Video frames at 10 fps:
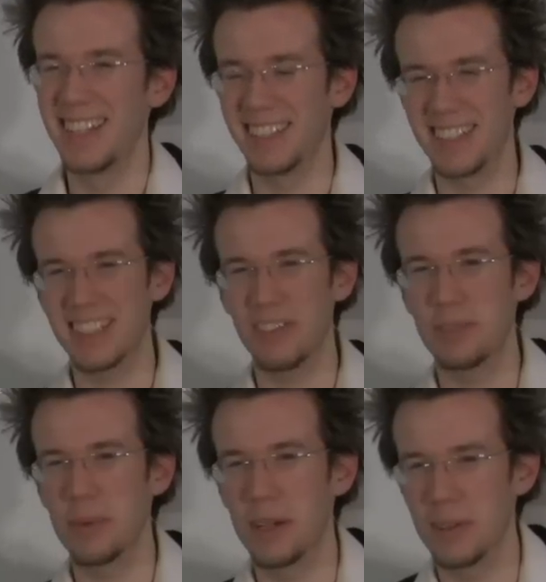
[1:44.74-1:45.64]
you'll just have
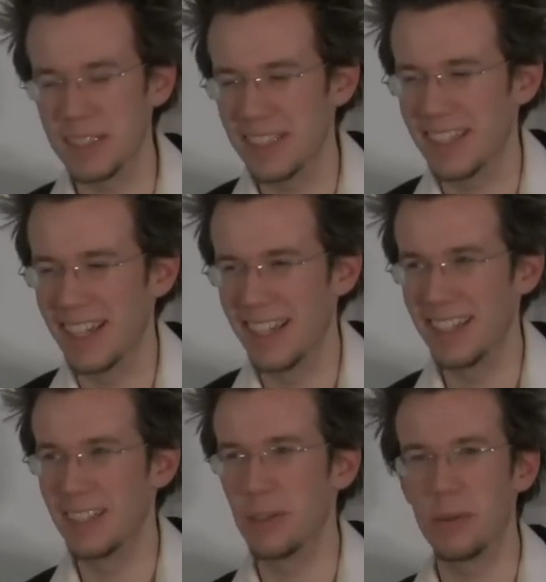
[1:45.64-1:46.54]
to bear with it
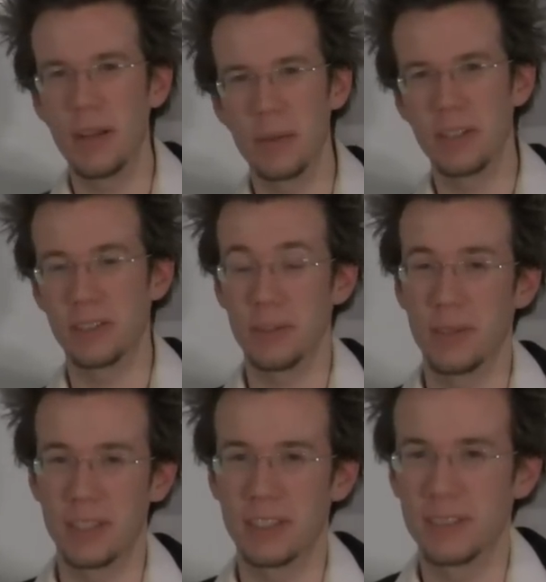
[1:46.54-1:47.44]
and don't worry about it too
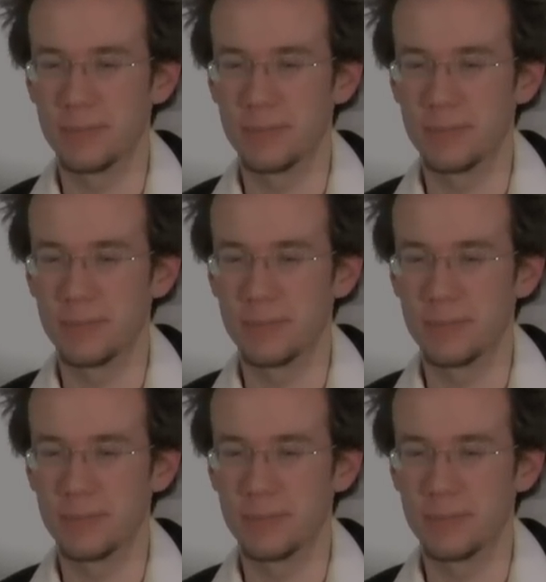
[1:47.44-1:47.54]
much.